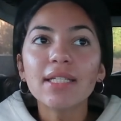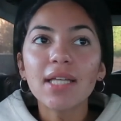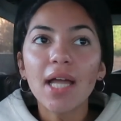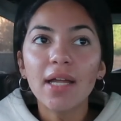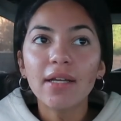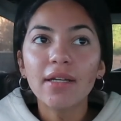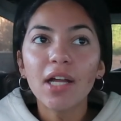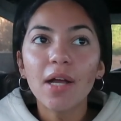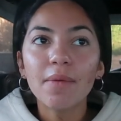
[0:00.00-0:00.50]

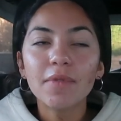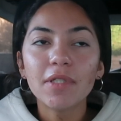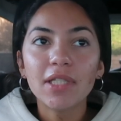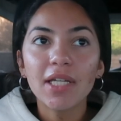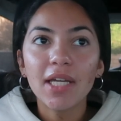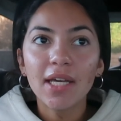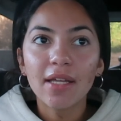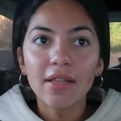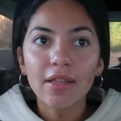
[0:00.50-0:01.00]
signed up to
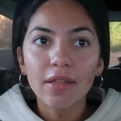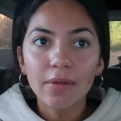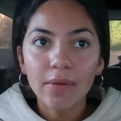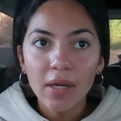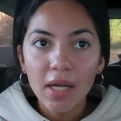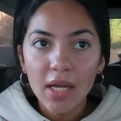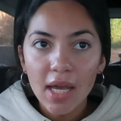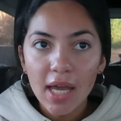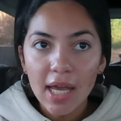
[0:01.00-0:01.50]
take
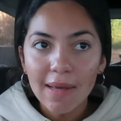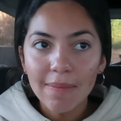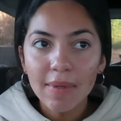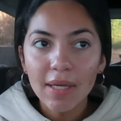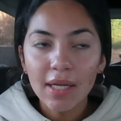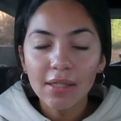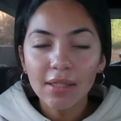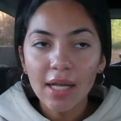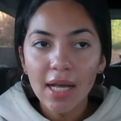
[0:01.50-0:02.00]
three
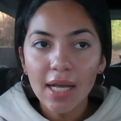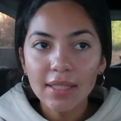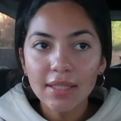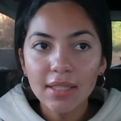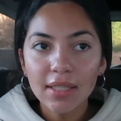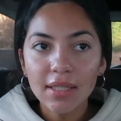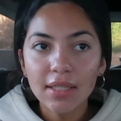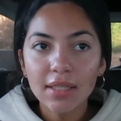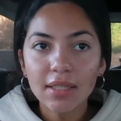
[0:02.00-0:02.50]
AP
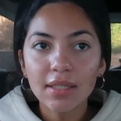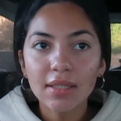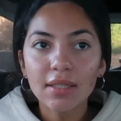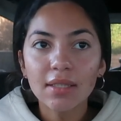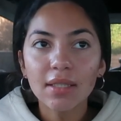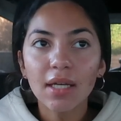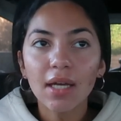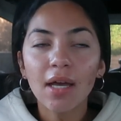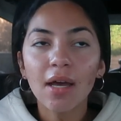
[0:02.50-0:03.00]

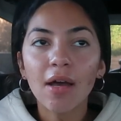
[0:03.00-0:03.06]
classes.